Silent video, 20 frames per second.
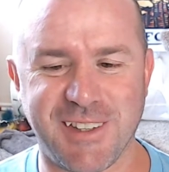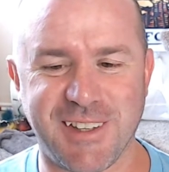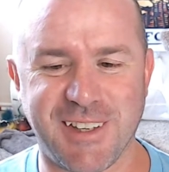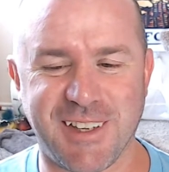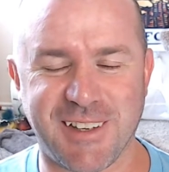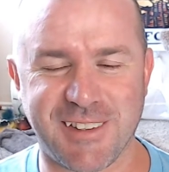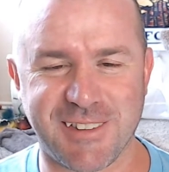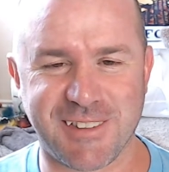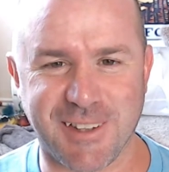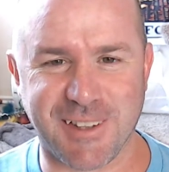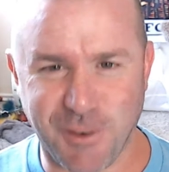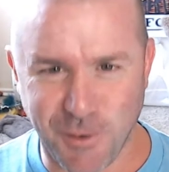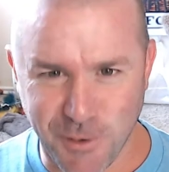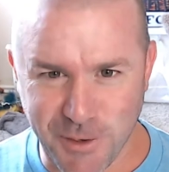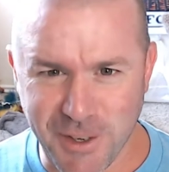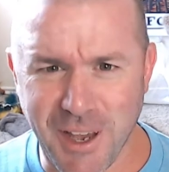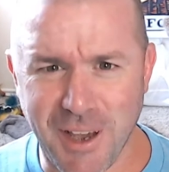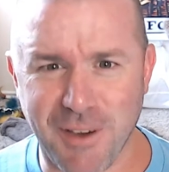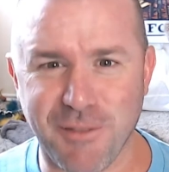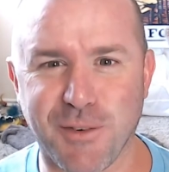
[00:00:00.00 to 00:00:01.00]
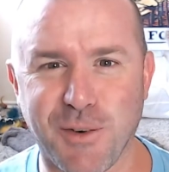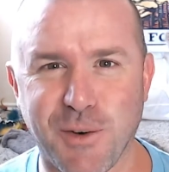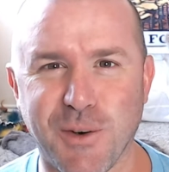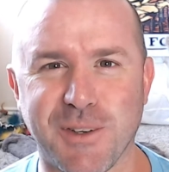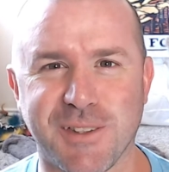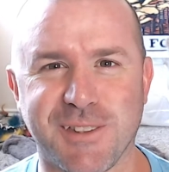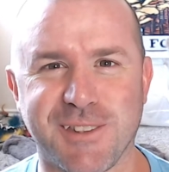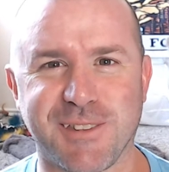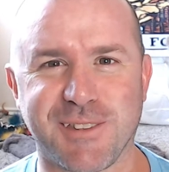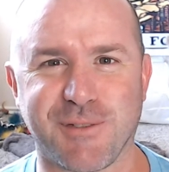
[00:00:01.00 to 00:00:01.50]
And I was like, oh yeah, of
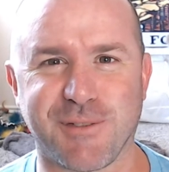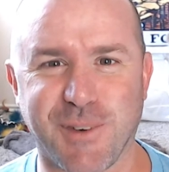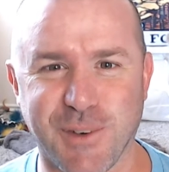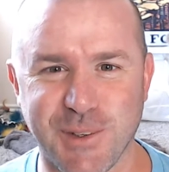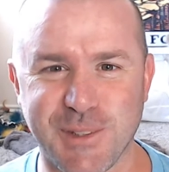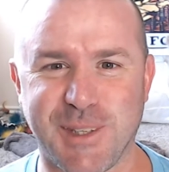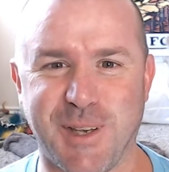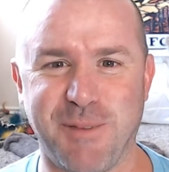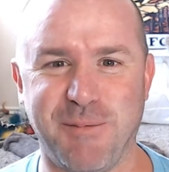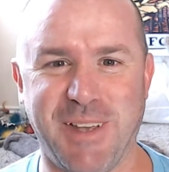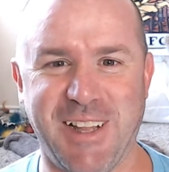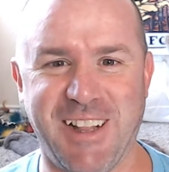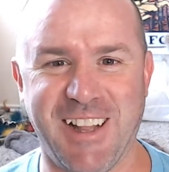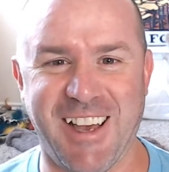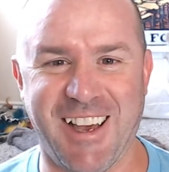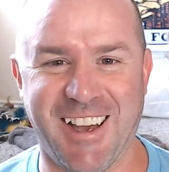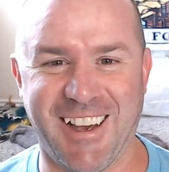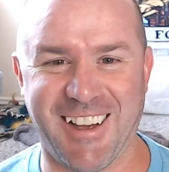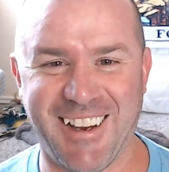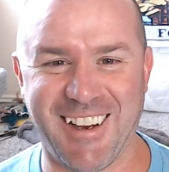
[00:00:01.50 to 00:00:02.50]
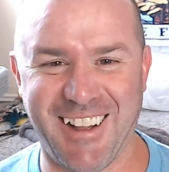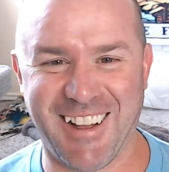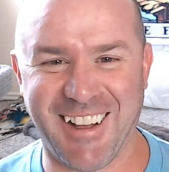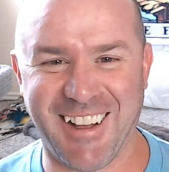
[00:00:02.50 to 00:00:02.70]
course. Of course I mean that.